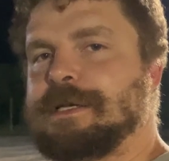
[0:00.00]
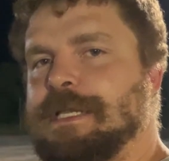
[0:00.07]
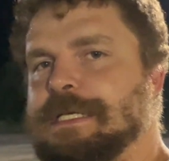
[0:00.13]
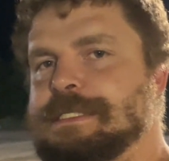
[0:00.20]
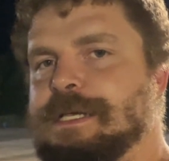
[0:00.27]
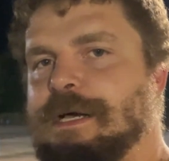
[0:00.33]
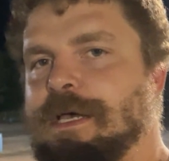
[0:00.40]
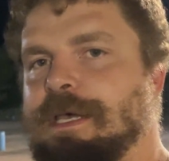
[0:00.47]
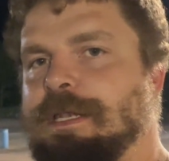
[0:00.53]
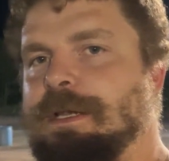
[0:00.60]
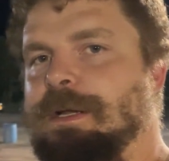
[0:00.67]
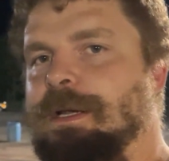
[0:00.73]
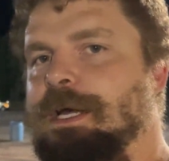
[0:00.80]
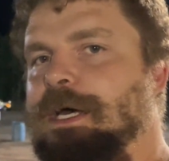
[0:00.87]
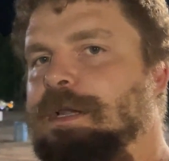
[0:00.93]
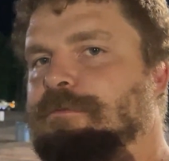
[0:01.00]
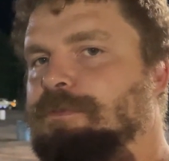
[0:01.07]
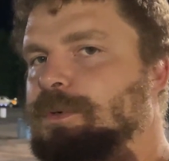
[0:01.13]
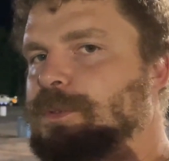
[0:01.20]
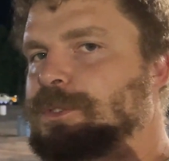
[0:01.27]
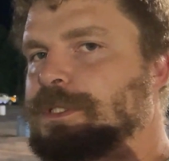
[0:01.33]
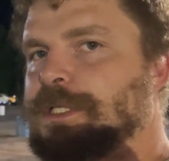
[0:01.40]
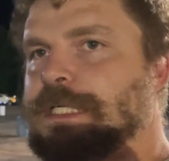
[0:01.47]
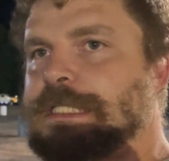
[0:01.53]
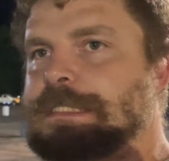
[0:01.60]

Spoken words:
that's going to end our night, unfortunately.